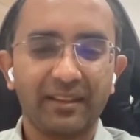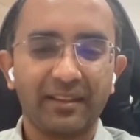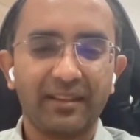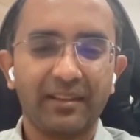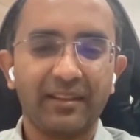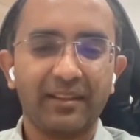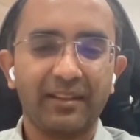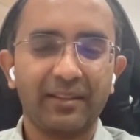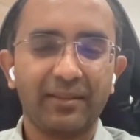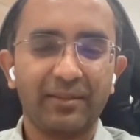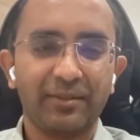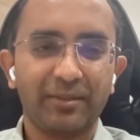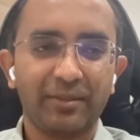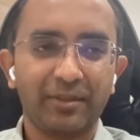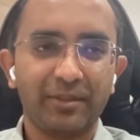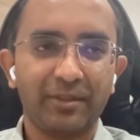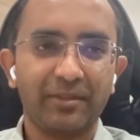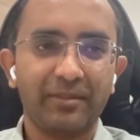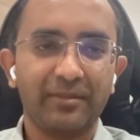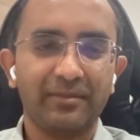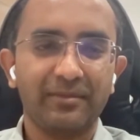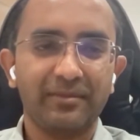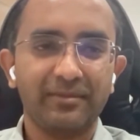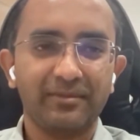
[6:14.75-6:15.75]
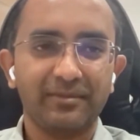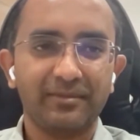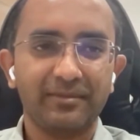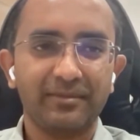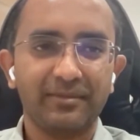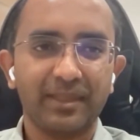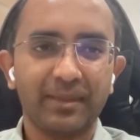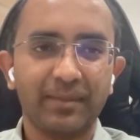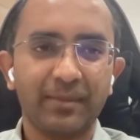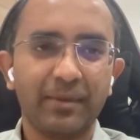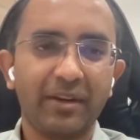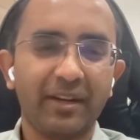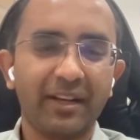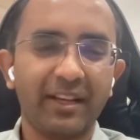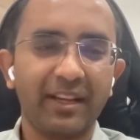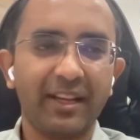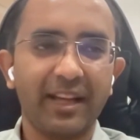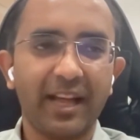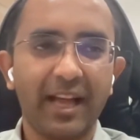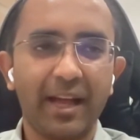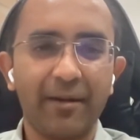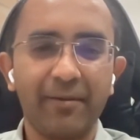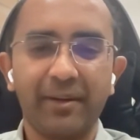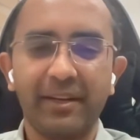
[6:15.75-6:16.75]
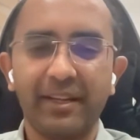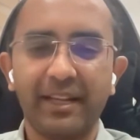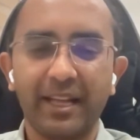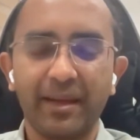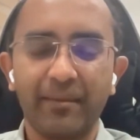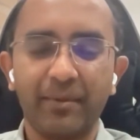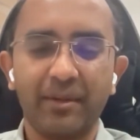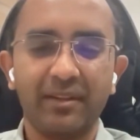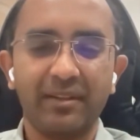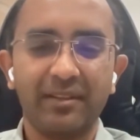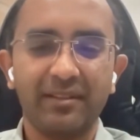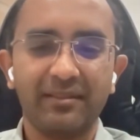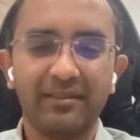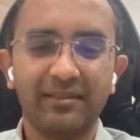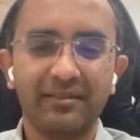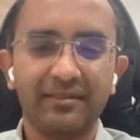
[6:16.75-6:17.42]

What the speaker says: That's true. I'm not a avid gamer,